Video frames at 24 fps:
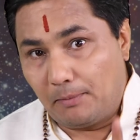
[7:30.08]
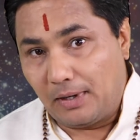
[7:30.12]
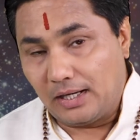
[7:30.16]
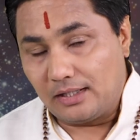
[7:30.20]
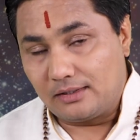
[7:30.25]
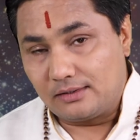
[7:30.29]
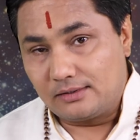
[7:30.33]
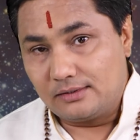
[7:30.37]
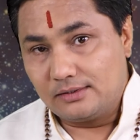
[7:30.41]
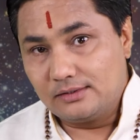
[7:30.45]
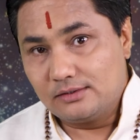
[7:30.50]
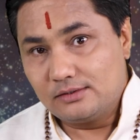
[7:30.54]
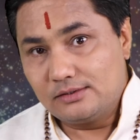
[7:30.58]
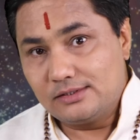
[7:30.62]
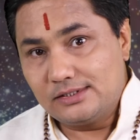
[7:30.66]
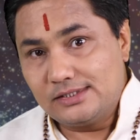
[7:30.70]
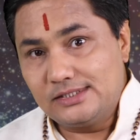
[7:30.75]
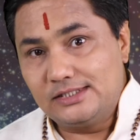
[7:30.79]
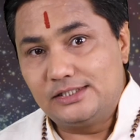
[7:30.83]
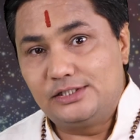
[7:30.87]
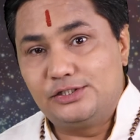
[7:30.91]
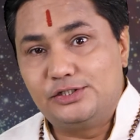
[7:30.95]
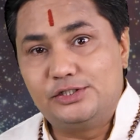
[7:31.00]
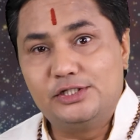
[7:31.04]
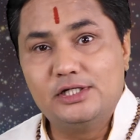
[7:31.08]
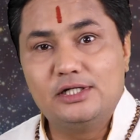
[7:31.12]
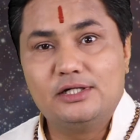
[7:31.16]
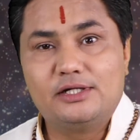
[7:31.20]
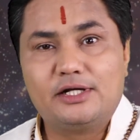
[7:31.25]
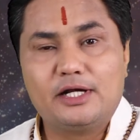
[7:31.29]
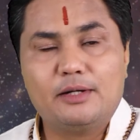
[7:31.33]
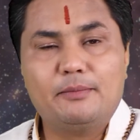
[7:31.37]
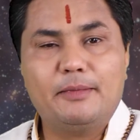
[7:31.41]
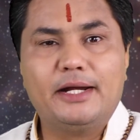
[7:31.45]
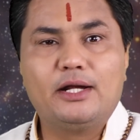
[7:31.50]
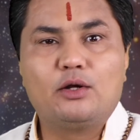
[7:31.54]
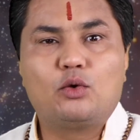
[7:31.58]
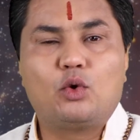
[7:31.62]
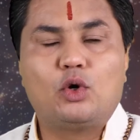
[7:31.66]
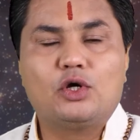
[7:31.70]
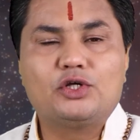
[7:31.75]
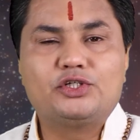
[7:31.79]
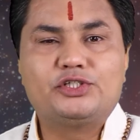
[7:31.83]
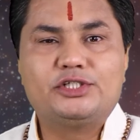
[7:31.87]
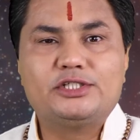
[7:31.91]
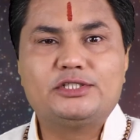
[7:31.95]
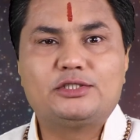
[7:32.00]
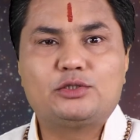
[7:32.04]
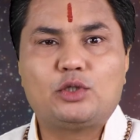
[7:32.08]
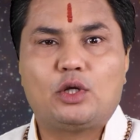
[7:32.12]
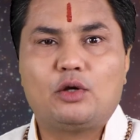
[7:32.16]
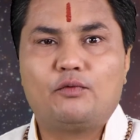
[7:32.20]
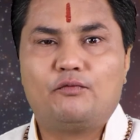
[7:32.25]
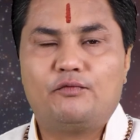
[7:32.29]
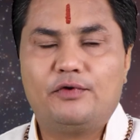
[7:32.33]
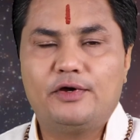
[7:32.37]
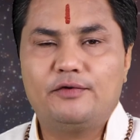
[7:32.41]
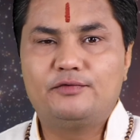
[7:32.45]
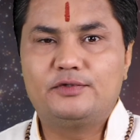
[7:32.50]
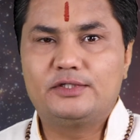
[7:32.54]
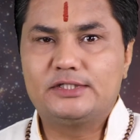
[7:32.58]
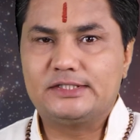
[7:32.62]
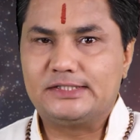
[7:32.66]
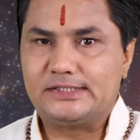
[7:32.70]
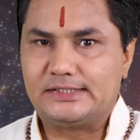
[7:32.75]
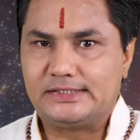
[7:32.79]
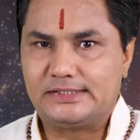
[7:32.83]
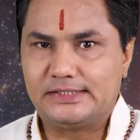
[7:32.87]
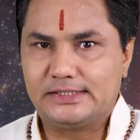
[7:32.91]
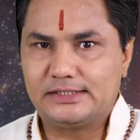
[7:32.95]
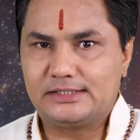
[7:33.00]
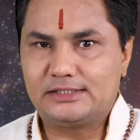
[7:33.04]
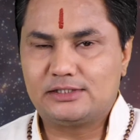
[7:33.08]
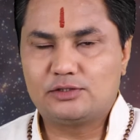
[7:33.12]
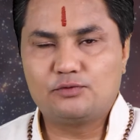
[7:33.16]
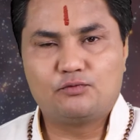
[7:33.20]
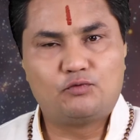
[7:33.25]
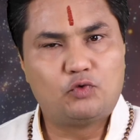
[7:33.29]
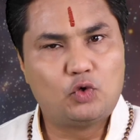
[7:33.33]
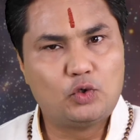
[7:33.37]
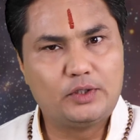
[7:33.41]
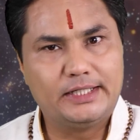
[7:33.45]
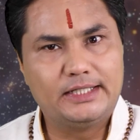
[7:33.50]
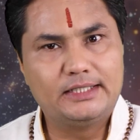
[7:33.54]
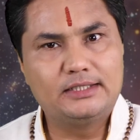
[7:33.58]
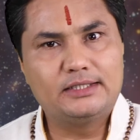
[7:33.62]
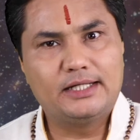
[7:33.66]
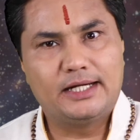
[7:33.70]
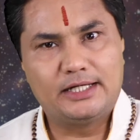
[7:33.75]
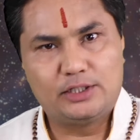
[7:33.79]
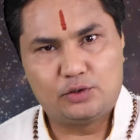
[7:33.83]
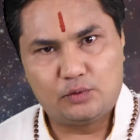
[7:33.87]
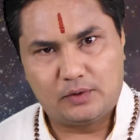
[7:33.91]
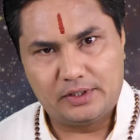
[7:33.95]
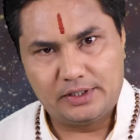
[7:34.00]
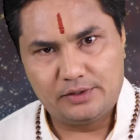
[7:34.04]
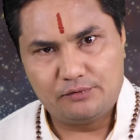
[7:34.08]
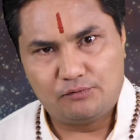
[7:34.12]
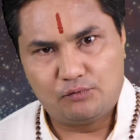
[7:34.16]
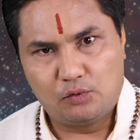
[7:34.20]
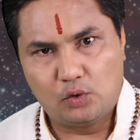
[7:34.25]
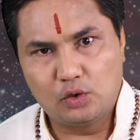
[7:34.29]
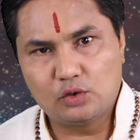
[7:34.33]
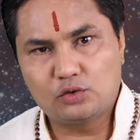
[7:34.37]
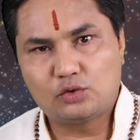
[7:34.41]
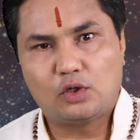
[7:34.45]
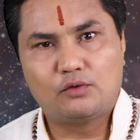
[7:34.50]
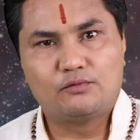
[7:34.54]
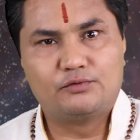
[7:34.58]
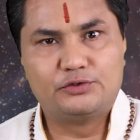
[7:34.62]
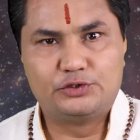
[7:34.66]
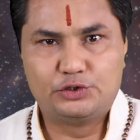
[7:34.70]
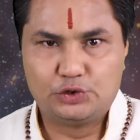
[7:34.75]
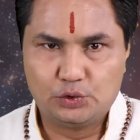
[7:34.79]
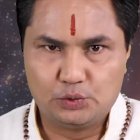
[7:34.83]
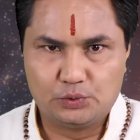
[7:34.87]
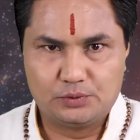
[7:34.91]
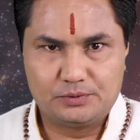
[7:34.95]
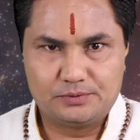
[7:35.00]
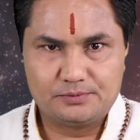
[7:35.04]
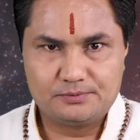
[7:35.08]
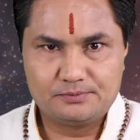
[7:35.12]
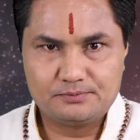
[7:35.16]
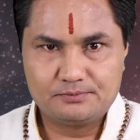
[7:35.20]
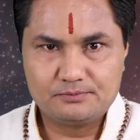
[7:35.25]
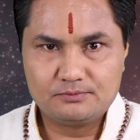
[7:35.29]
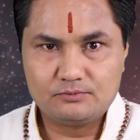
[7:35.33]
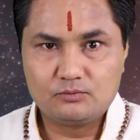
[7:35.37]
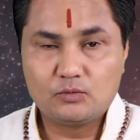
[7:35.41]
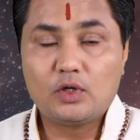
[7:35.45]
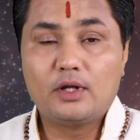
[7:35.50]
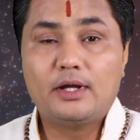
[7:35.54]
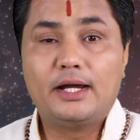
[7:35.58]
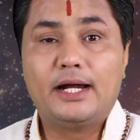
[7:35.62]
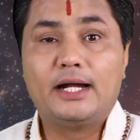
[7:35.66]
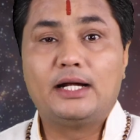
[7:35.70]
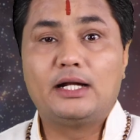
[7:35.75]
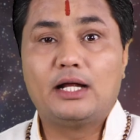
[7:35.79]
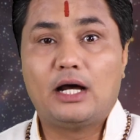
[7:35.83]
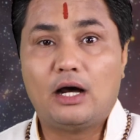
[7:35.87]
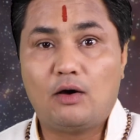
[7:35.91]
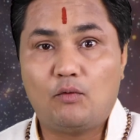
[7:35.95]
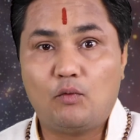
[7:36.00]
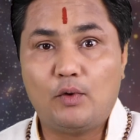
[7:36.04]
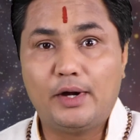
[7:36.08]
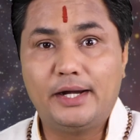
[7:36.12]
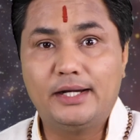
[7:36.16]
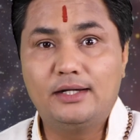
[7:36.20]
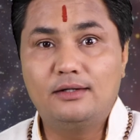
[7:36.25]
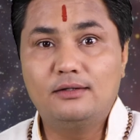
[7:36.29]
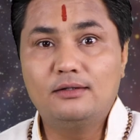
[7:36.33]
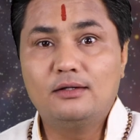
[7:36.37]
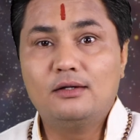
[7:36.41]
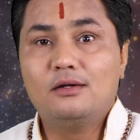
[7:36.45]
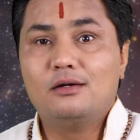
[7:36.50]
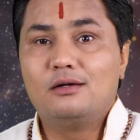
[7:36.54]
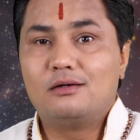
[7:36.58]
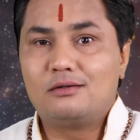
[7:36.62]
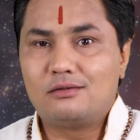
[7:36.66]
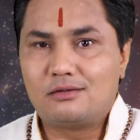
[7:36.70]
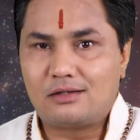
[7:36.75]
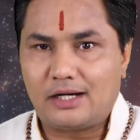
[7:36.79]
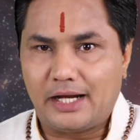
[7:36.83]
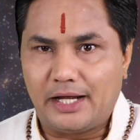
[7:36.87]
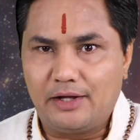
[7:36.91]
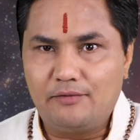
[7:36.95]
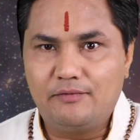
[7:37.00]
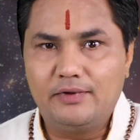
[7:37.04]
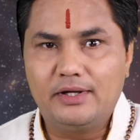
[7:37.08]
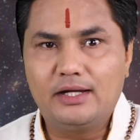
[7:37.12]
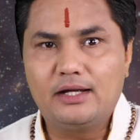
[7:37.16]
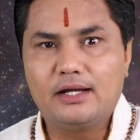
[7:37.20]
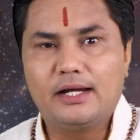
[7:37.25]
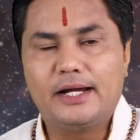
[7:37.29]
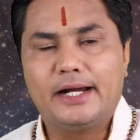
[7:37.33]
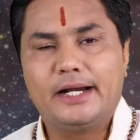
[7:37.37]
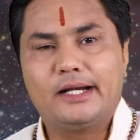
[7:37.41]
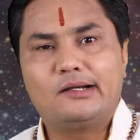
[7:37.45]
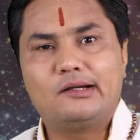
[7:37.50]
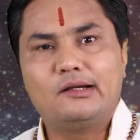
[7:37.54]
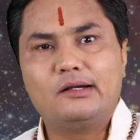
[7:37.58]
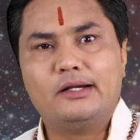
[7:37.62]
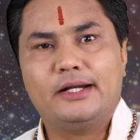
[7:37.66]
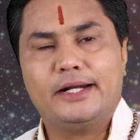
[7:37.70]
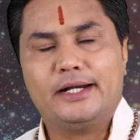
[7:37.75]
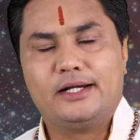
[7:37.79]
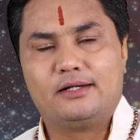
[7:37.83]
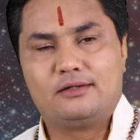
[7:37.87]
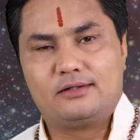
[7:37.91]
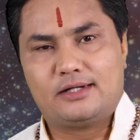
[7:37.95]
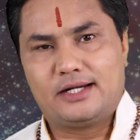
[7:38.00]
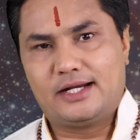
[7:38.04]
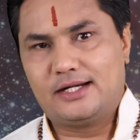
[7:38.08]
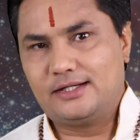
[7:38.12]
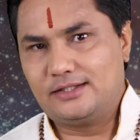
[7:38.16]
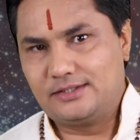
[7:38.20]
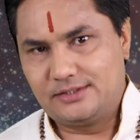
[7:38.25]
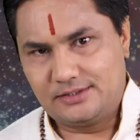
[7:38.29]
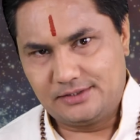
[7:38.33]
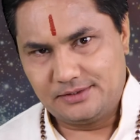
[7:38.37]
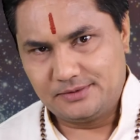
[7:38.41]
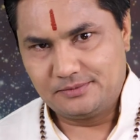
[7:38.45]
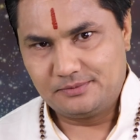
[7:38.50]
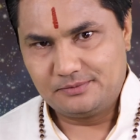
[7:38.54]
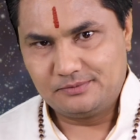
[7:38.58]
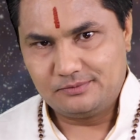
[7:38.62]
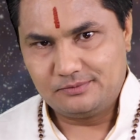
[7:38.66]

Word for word: But still remain cautious on 5th, 6th, 14th and 24th of June and avoid driving at late night.